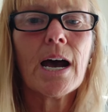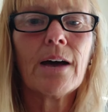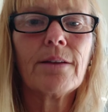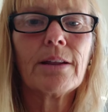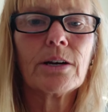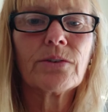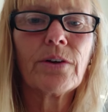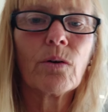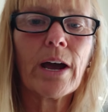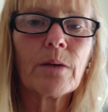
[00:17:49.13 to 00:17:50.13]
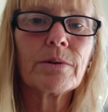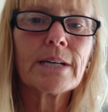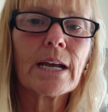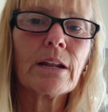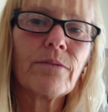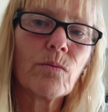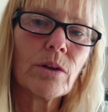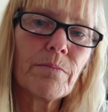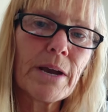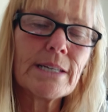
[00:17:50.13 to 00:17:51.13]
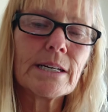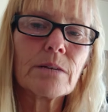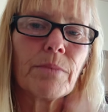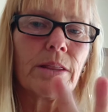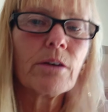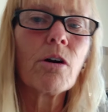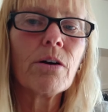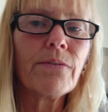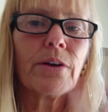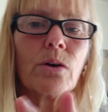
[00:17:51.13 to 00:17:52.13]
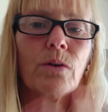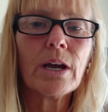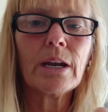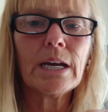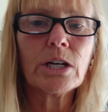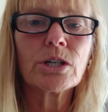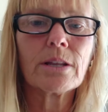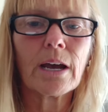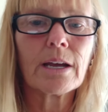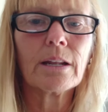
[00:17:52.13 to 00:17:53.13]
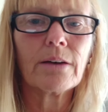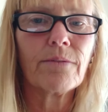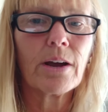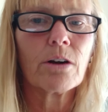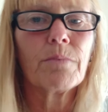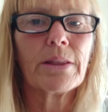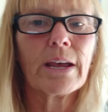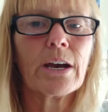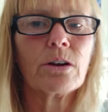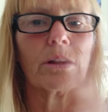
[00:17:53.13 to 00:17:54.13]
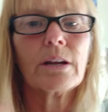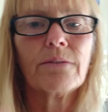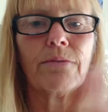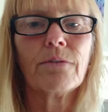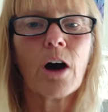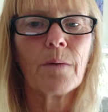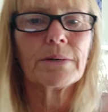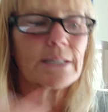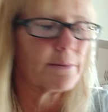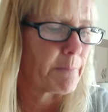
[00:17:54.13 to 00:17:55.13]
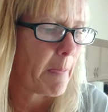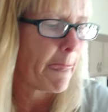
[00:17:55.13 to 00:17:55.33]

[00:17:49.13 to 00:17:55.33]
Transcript: And then there's fewer animals that can live in really basic. But there are a few in each that can live there, but they couldn't live opposite.